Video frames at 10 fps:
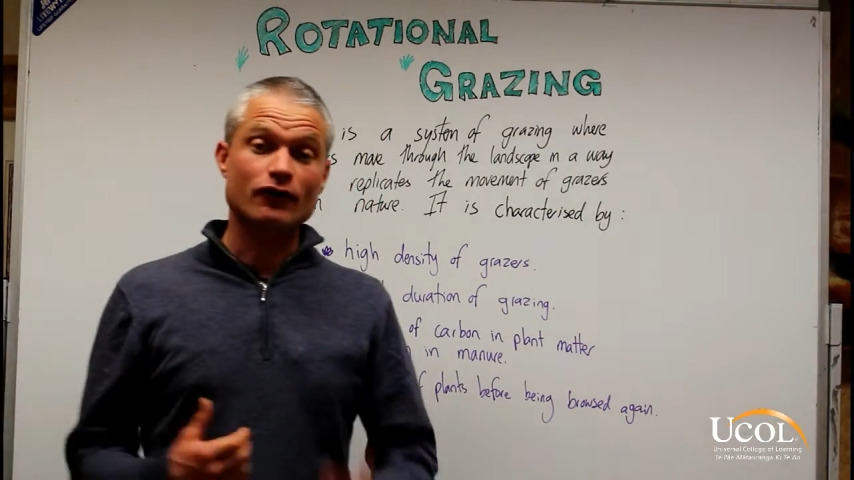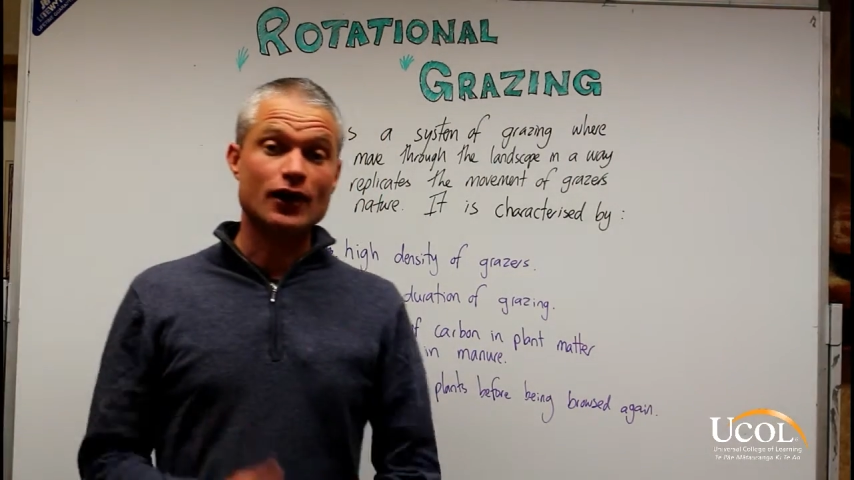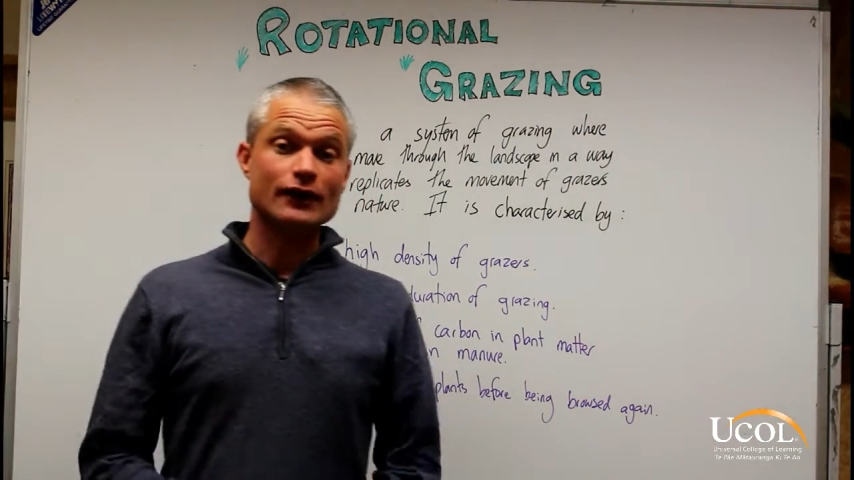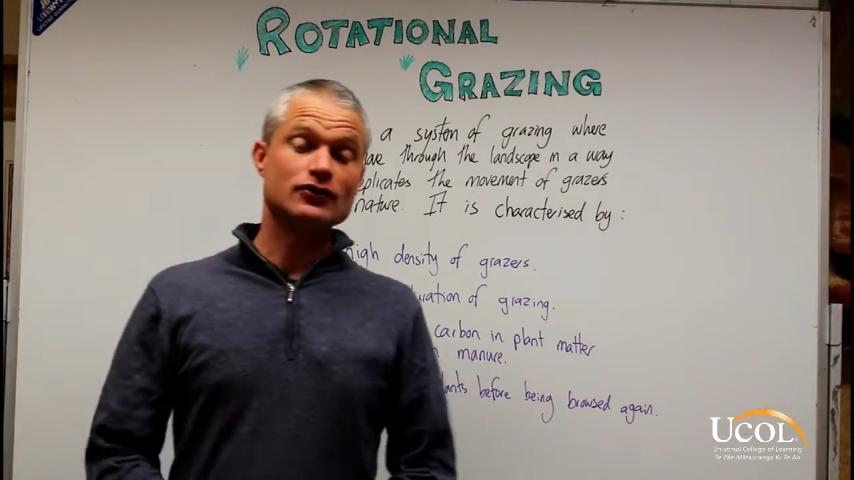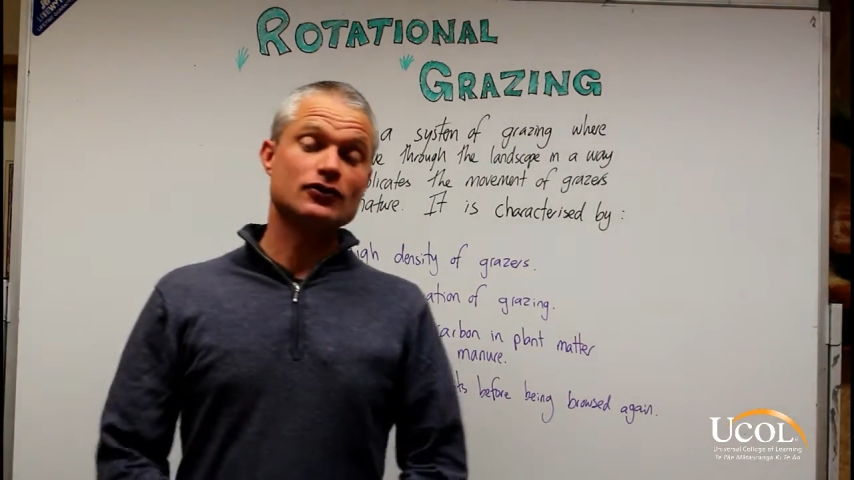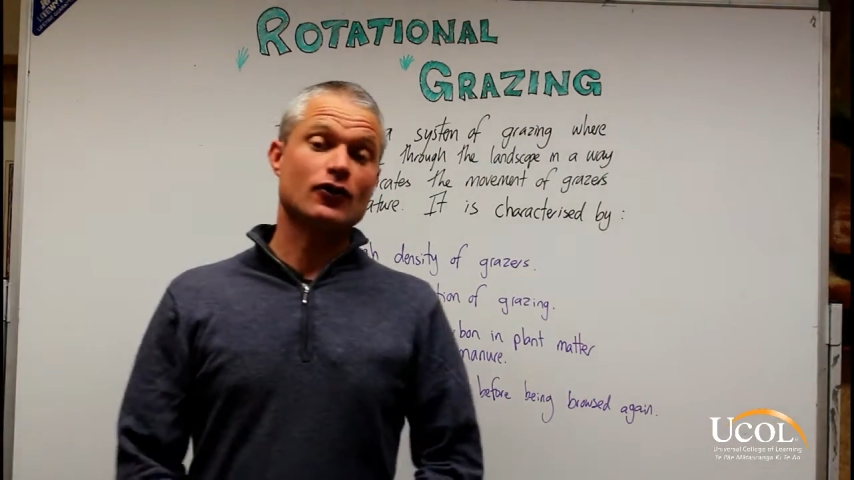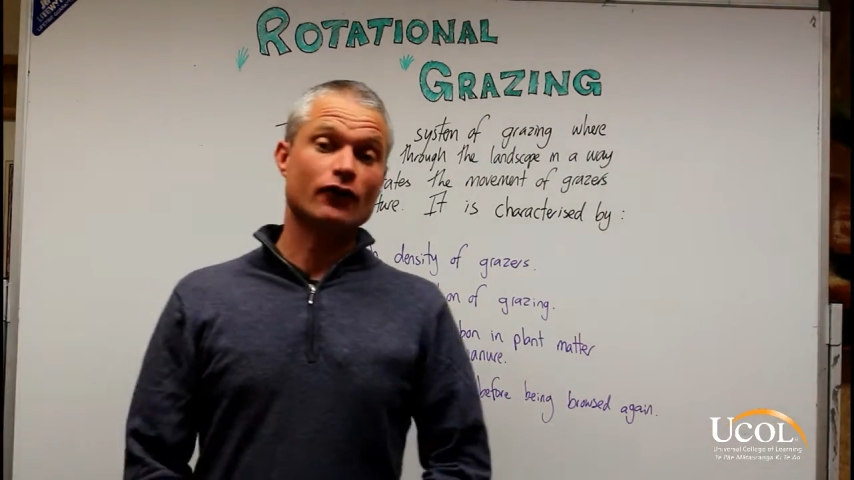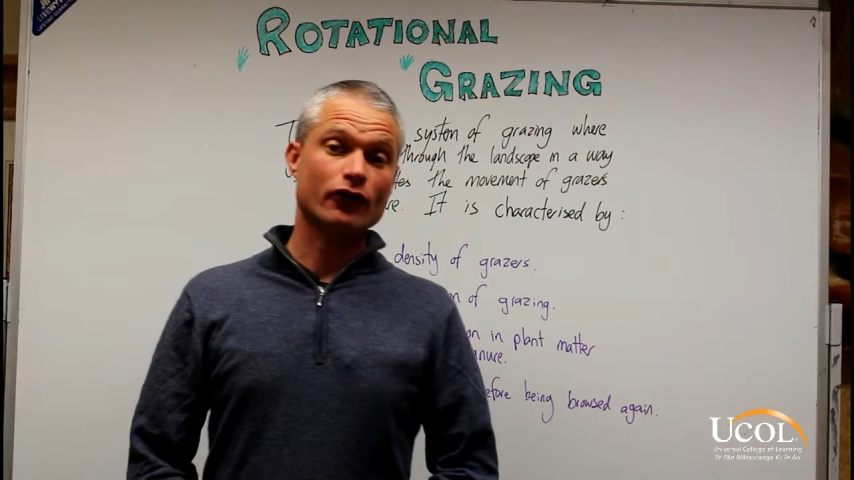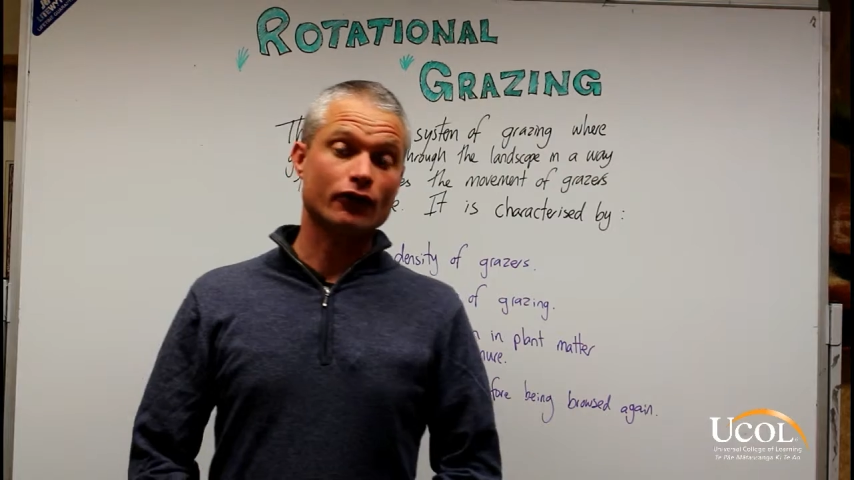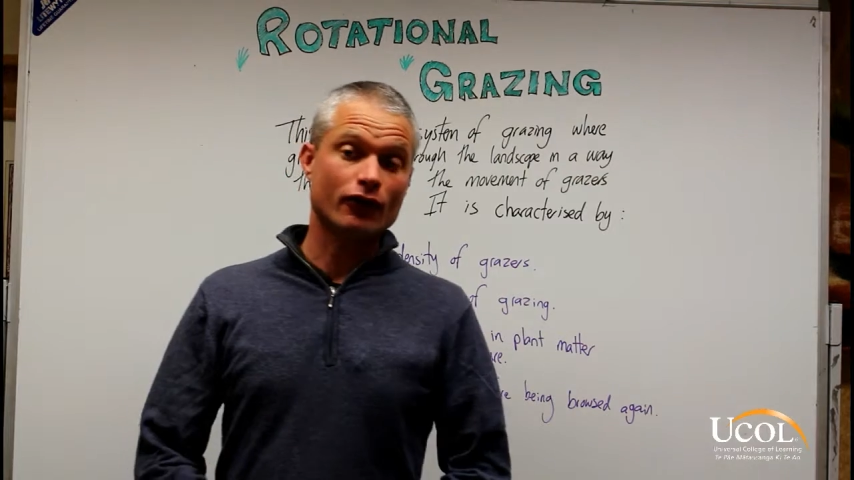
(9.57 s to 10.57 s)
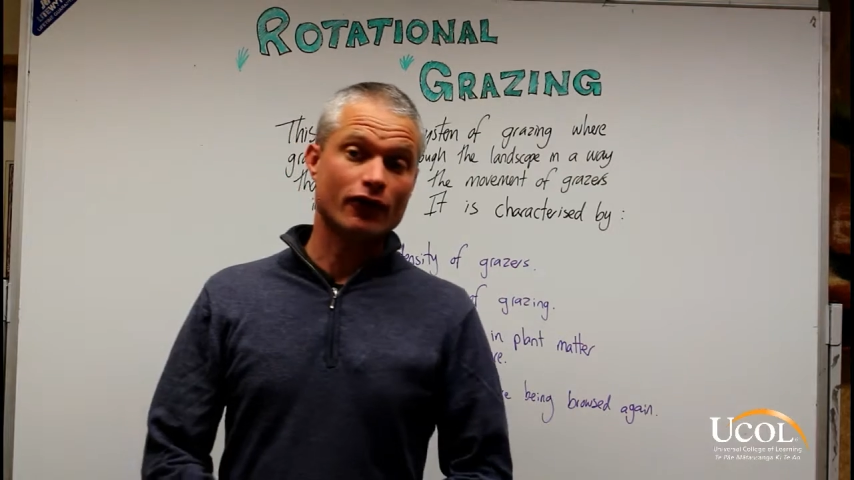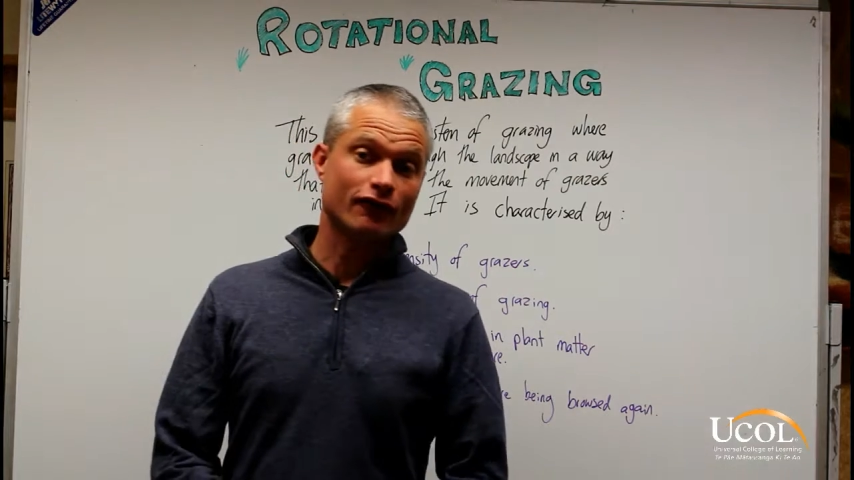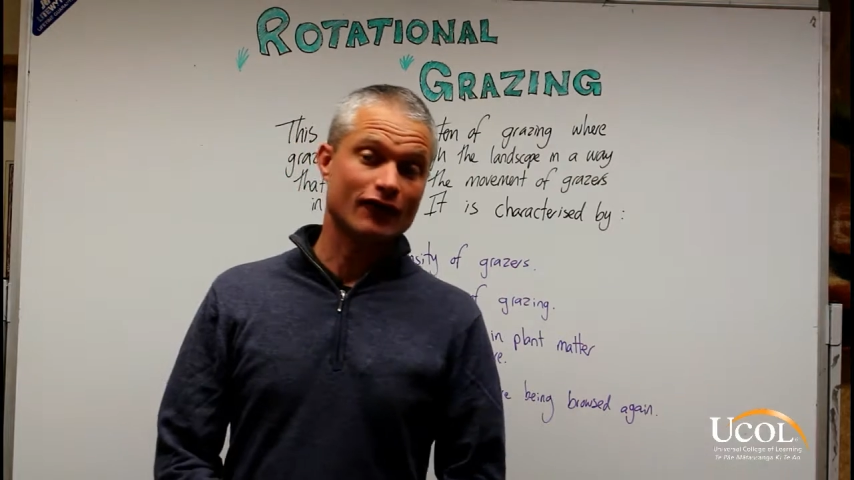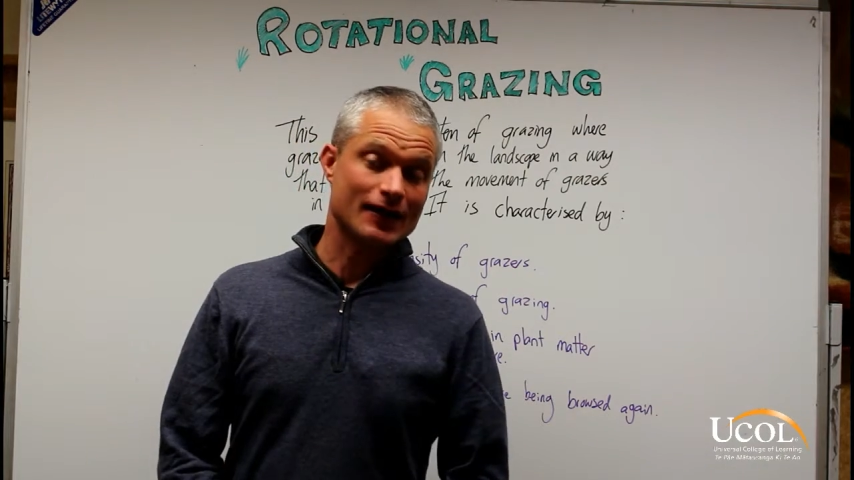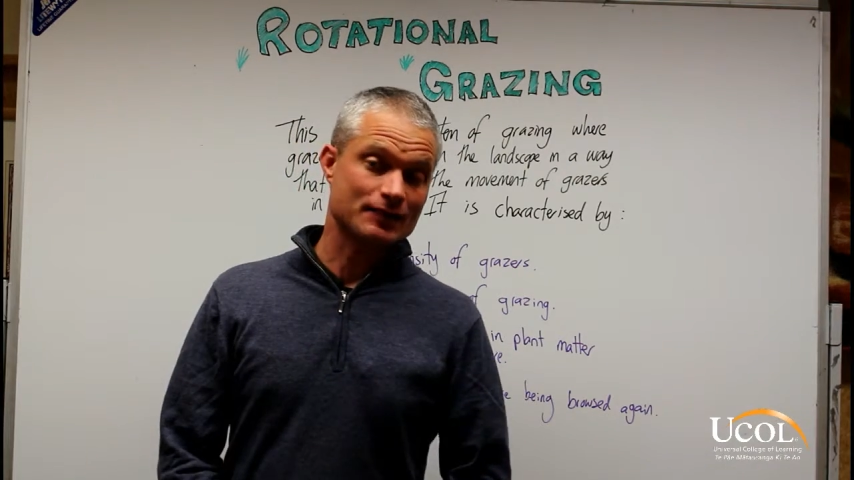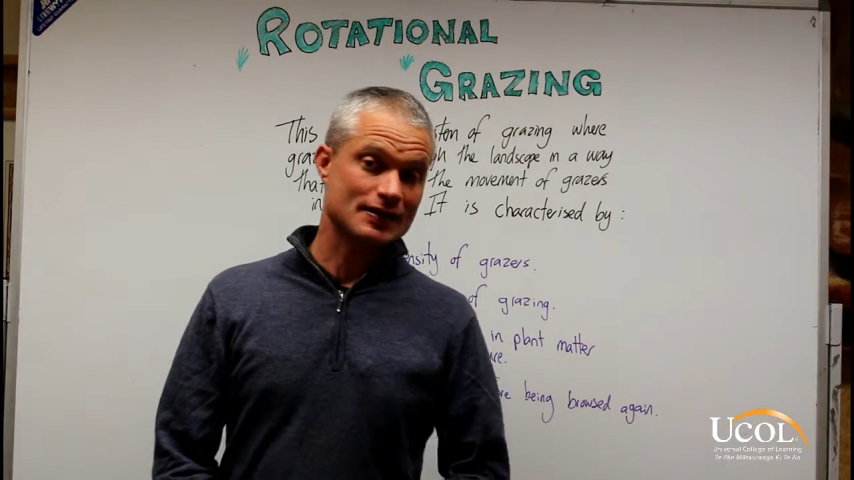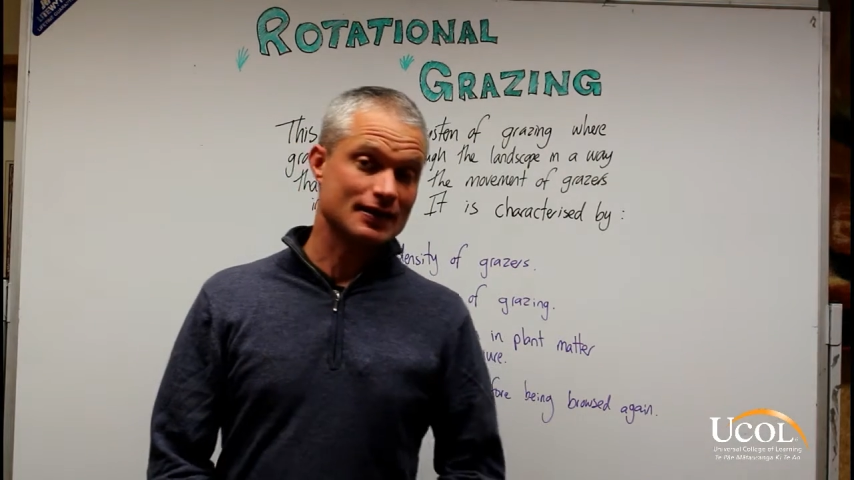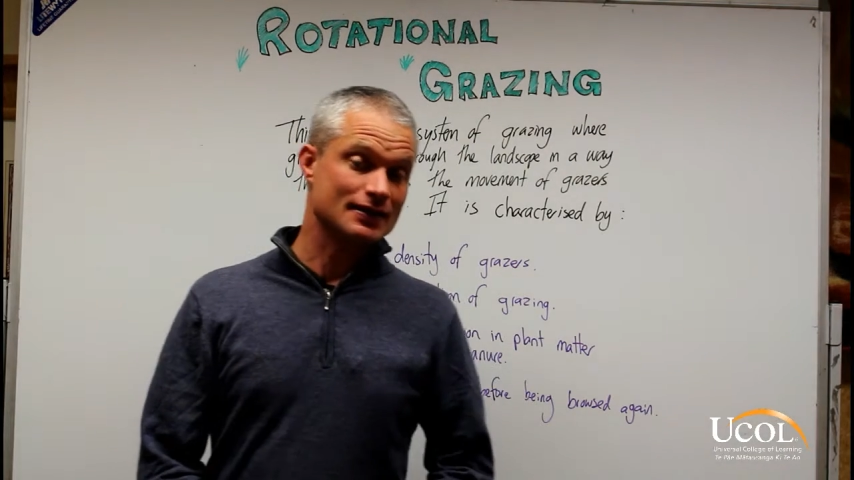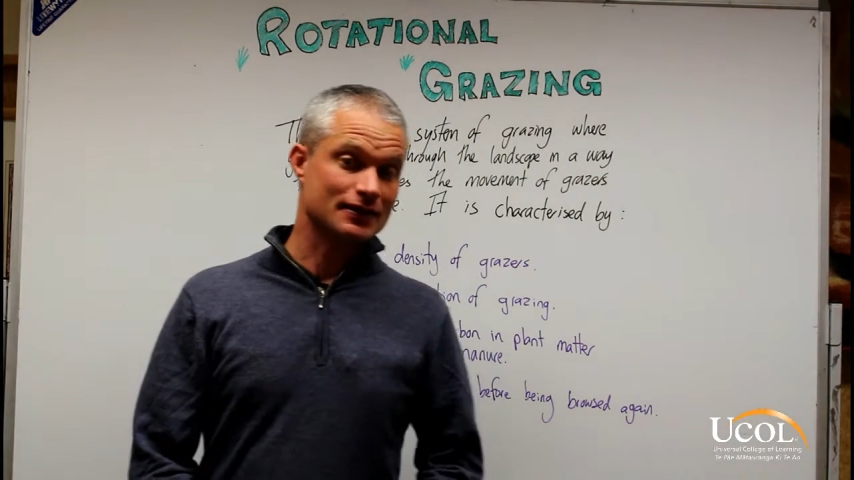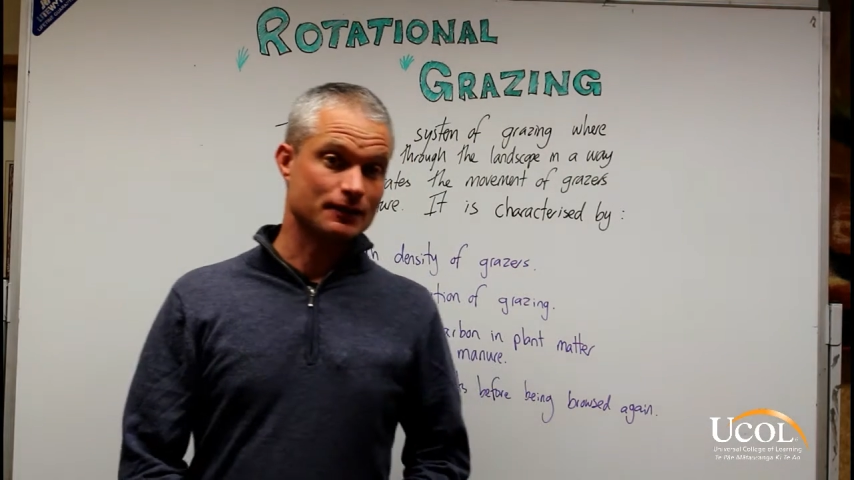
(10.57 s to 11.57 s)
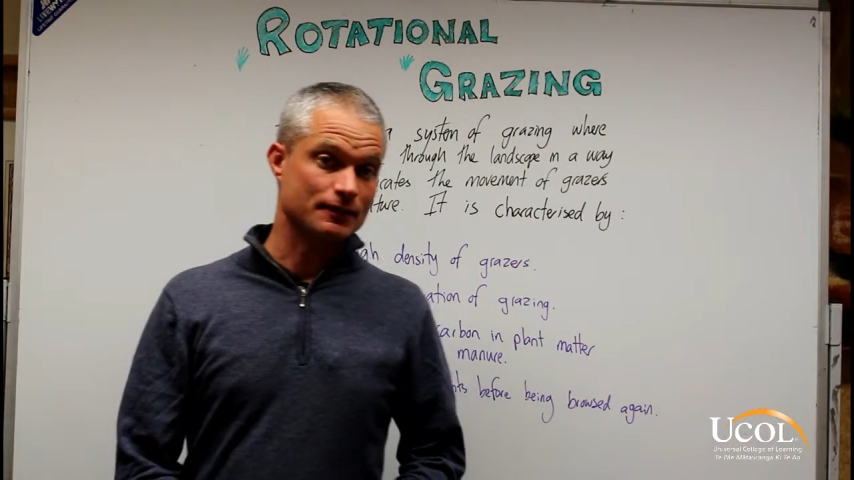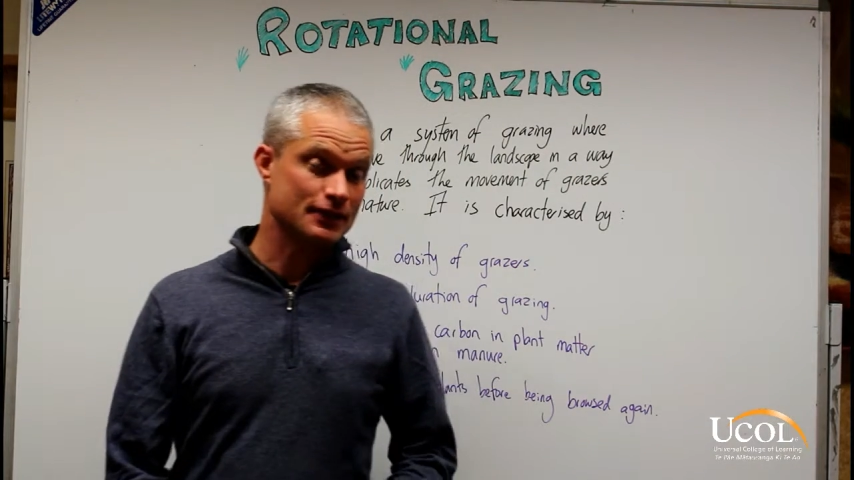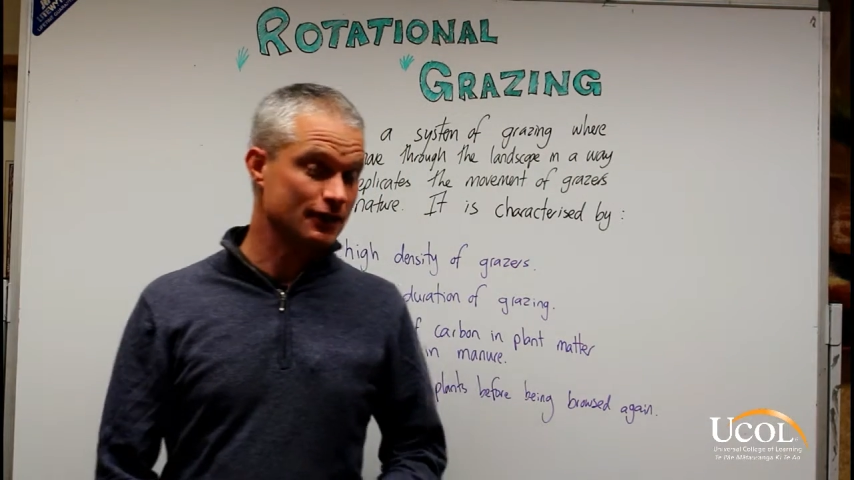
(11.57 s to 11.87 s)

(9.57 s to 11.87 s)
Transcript: livestock through a farm system.